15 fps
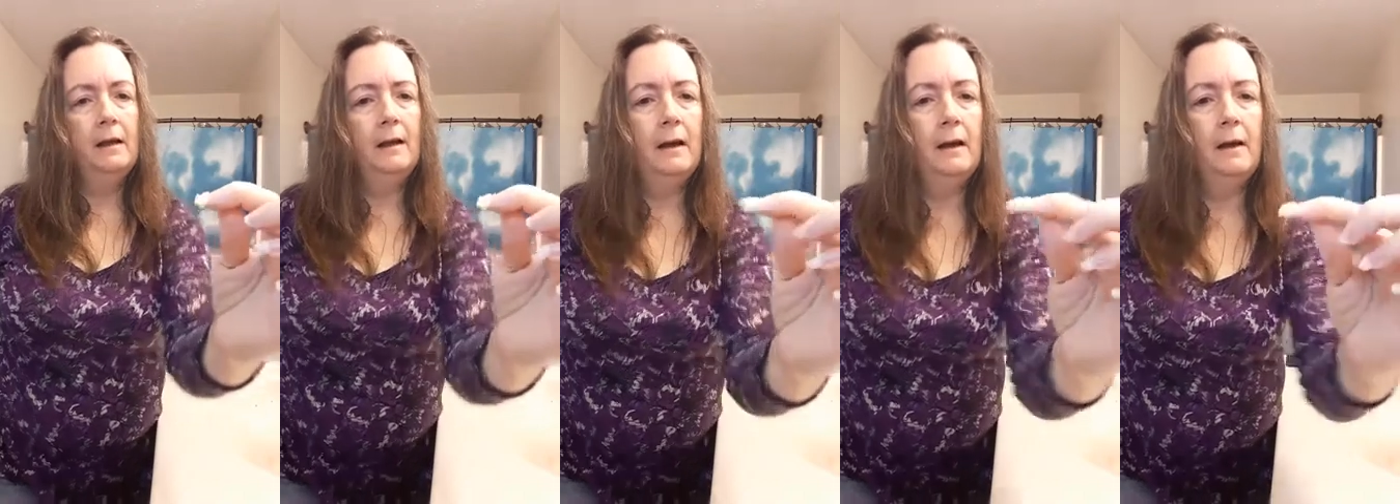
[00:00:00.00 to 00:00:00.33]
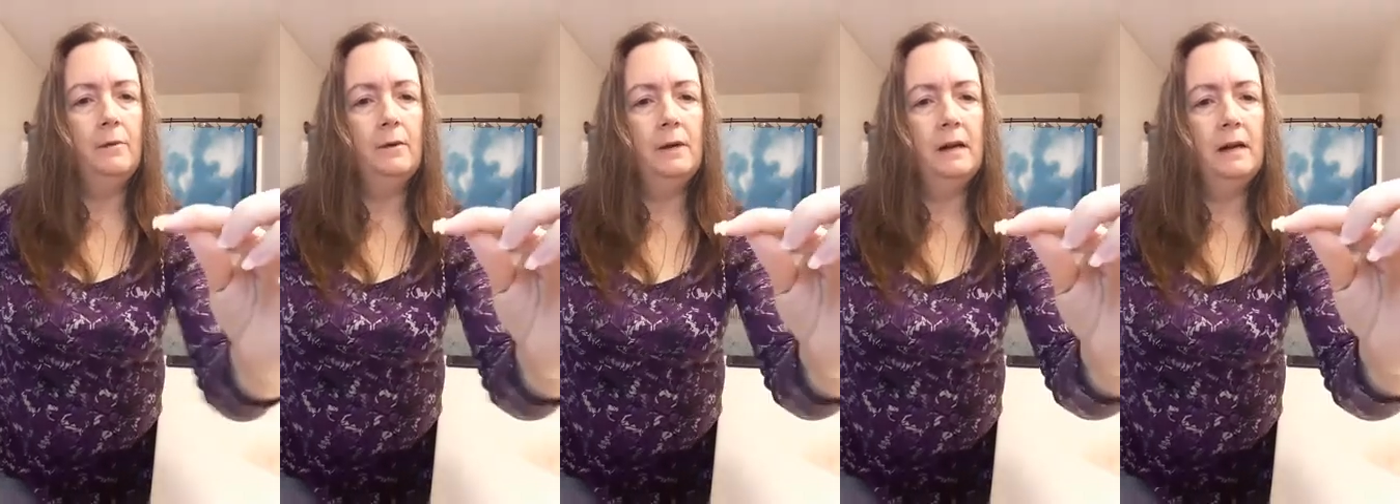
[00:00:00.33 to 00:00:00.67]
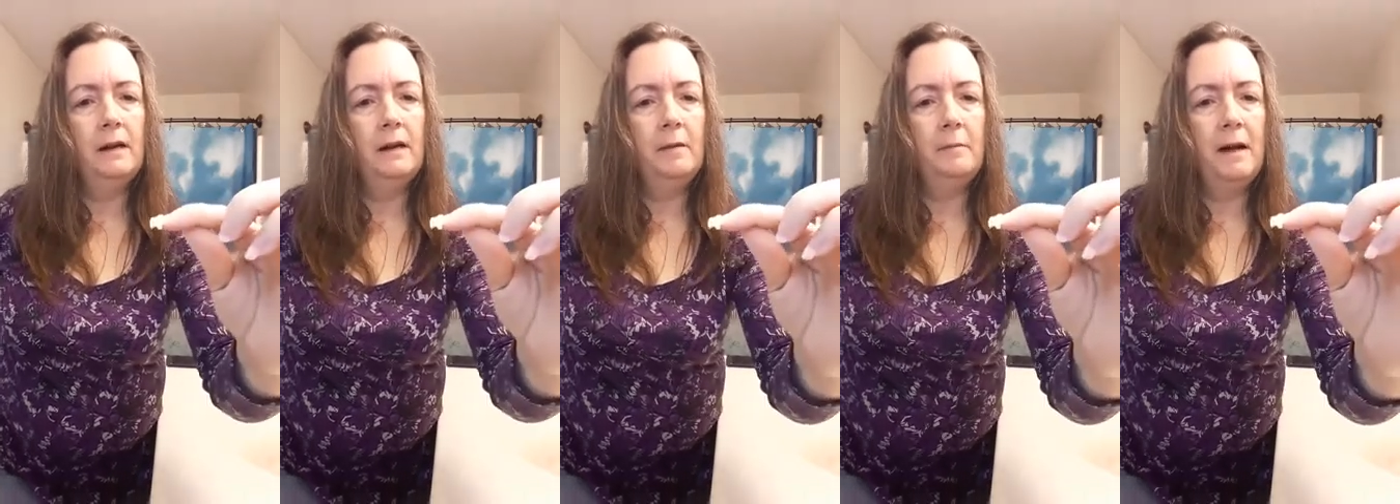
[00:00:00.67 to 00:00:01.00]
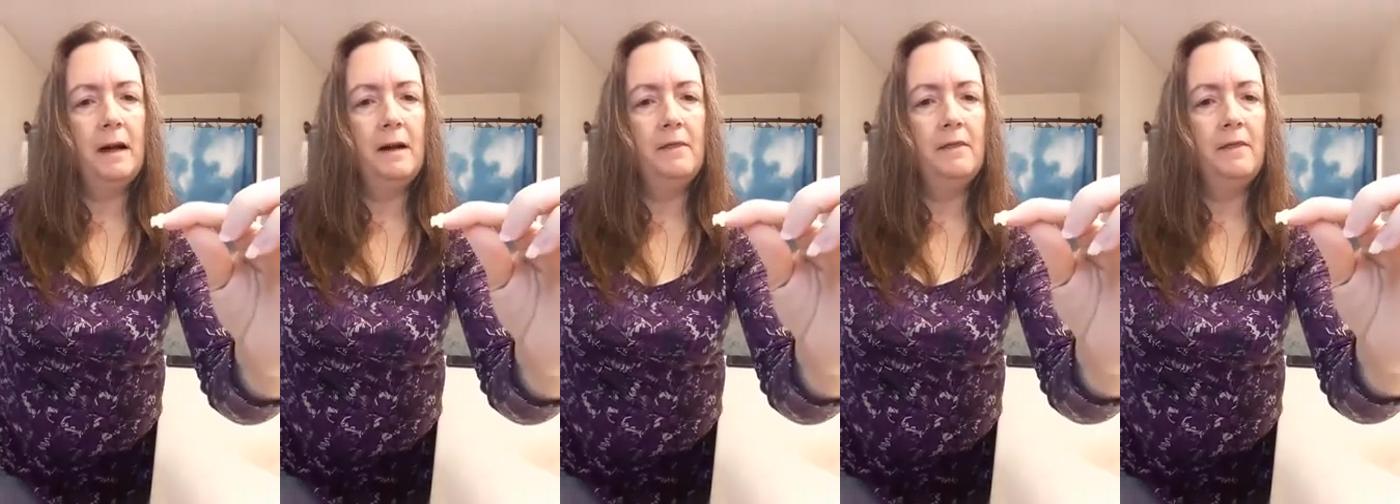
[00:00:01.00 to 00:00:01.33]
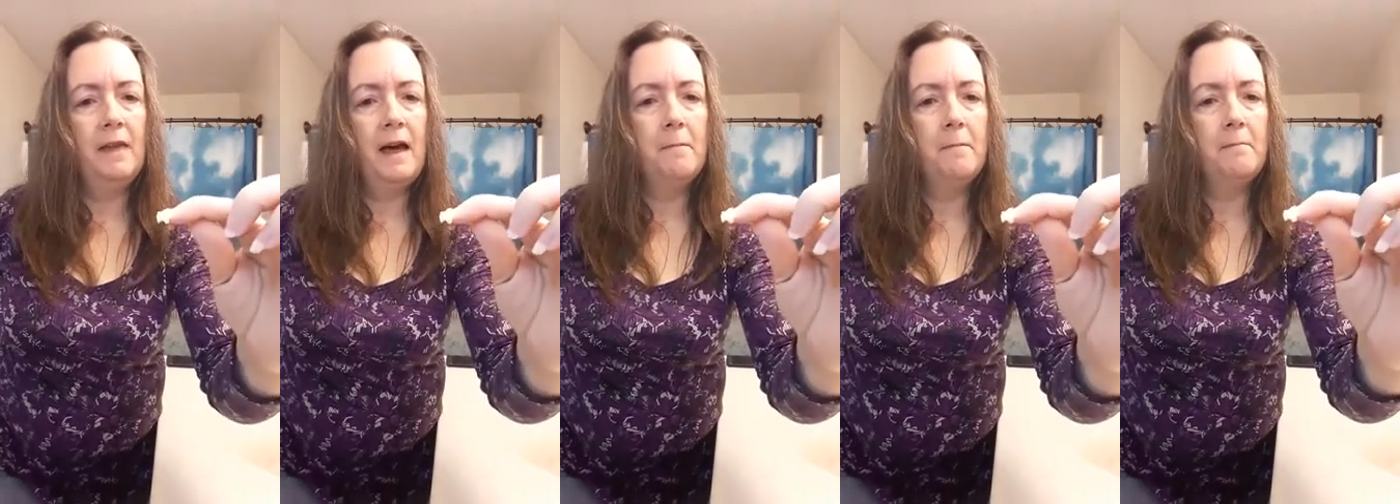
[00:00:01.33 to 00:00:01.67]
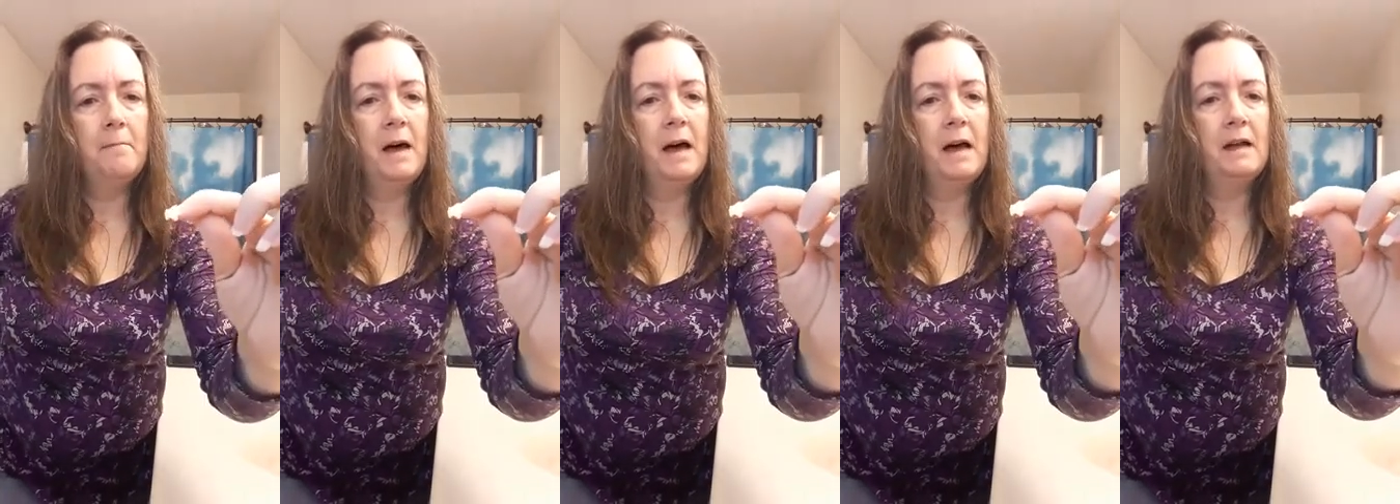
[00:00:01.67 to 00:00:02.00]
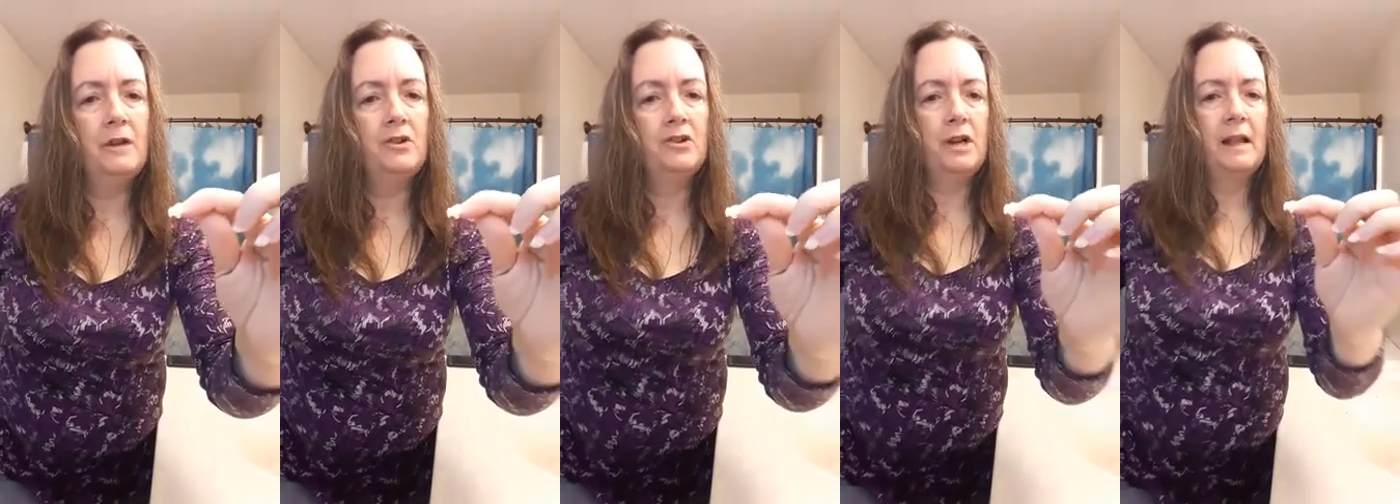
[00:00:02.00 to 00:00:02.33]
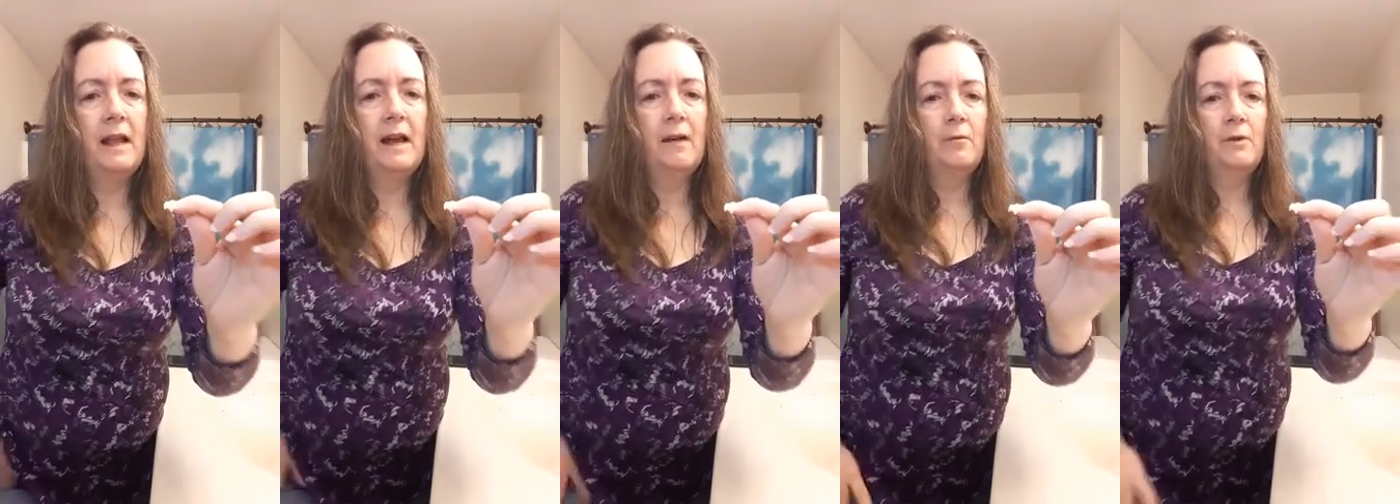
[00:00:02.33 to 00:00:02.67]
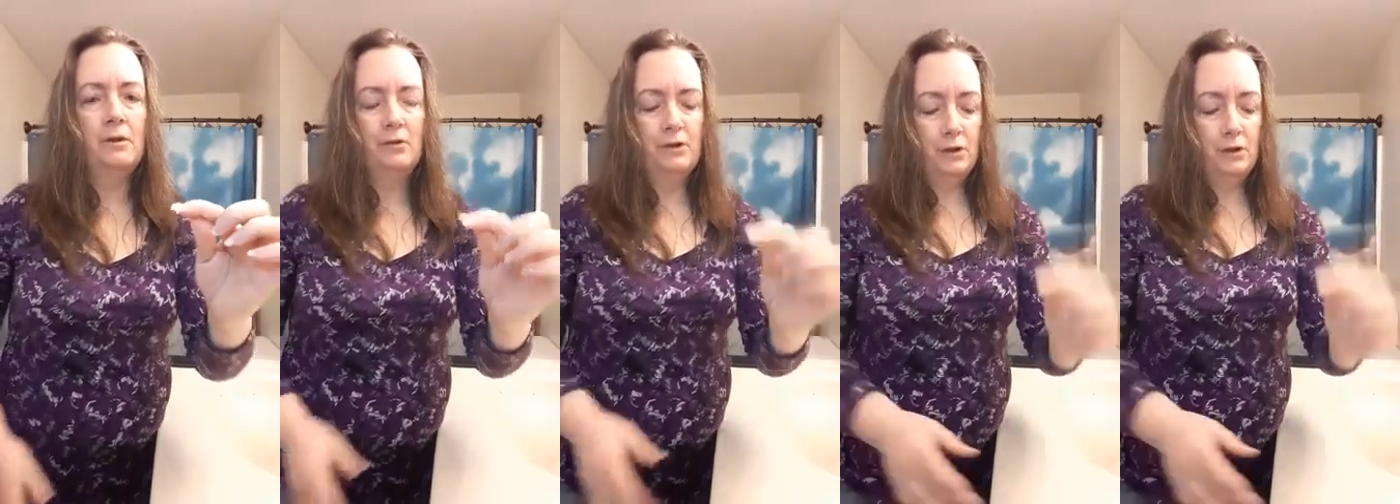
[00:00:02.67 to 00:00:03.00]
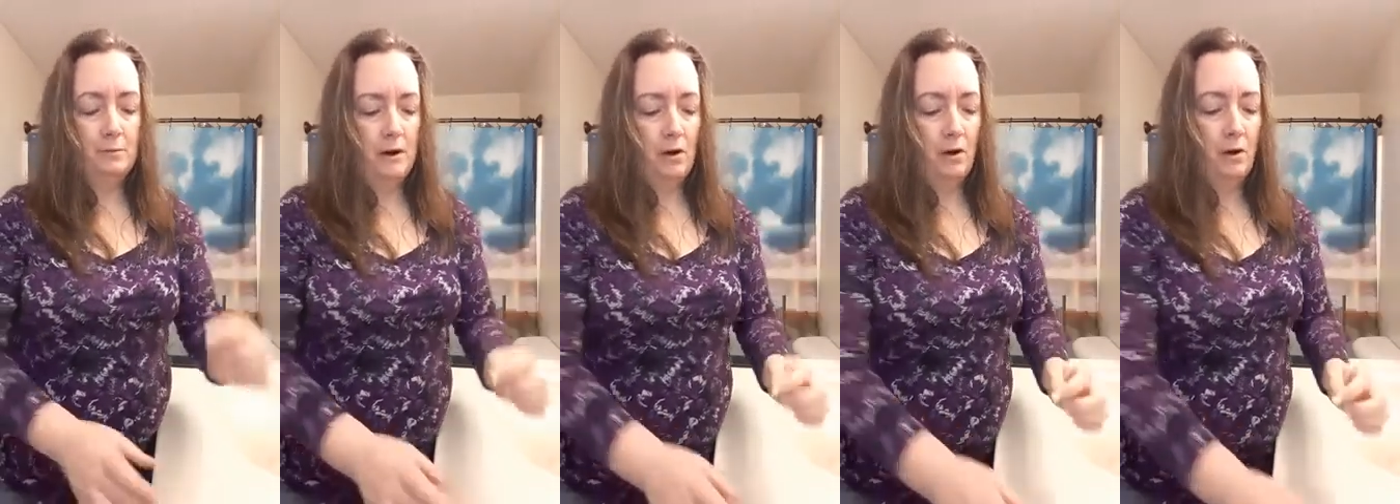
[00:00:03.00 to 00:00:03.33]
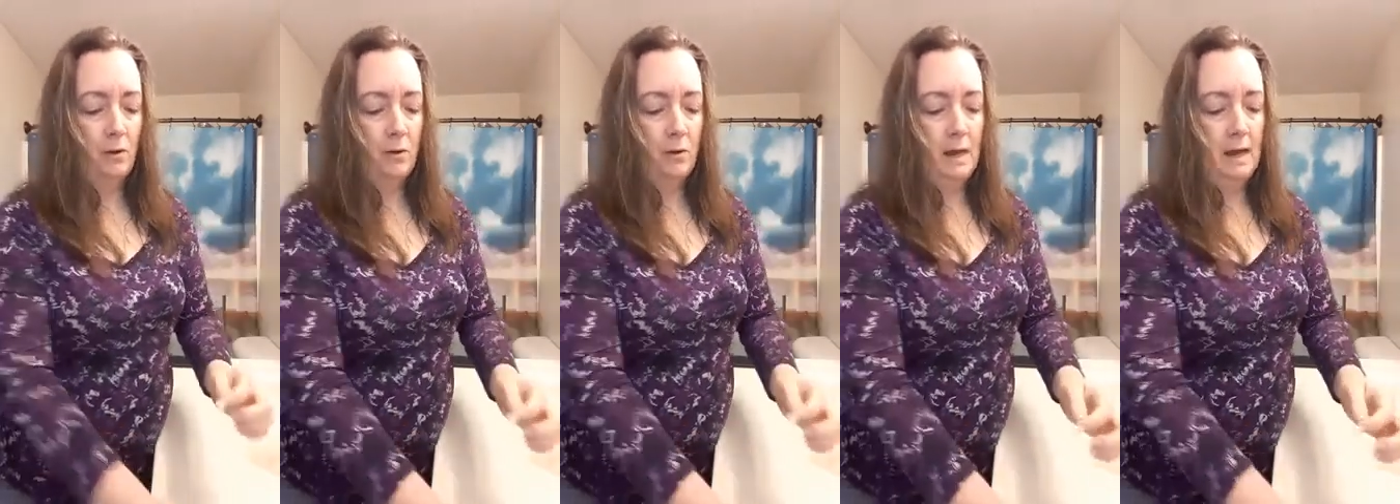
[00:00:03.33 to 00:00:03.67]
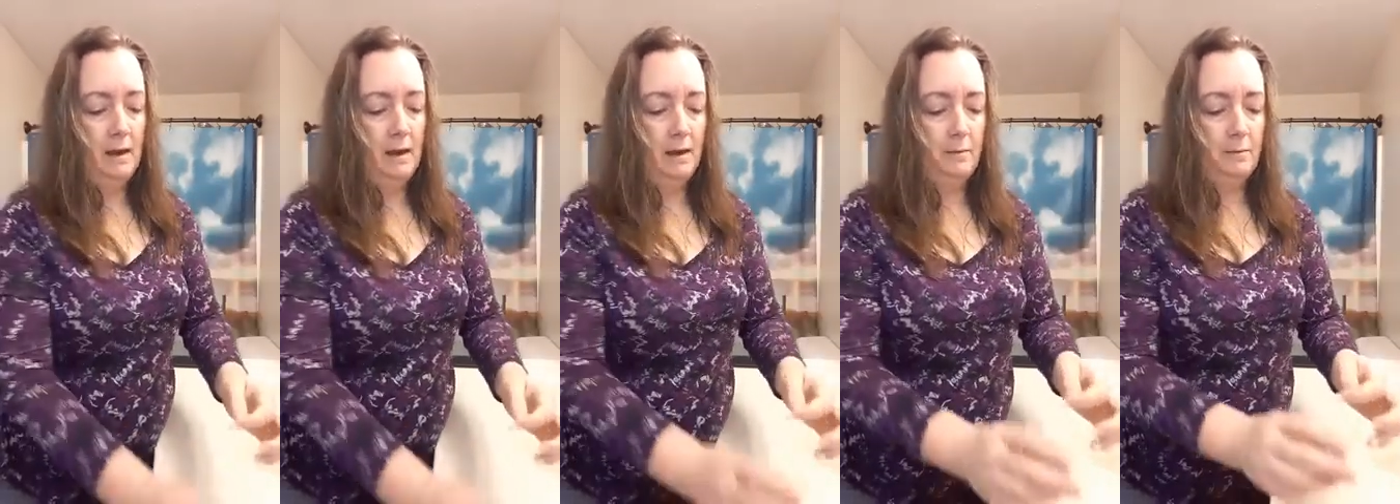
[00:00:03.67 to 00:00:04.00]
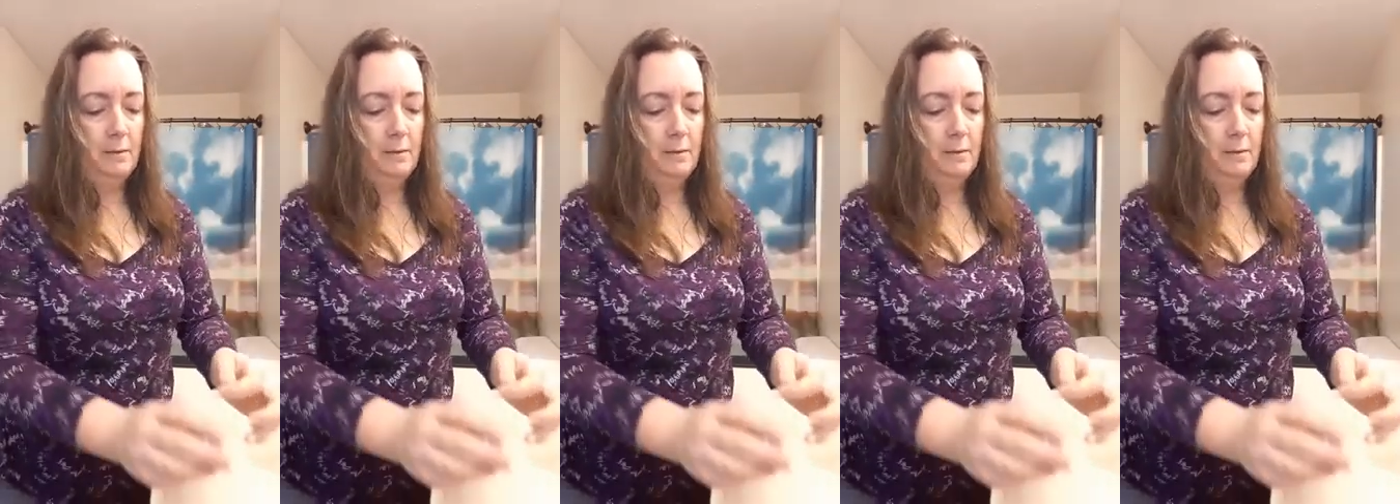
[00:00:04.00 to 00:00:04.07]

I would get about that much, and that would do my whole hip.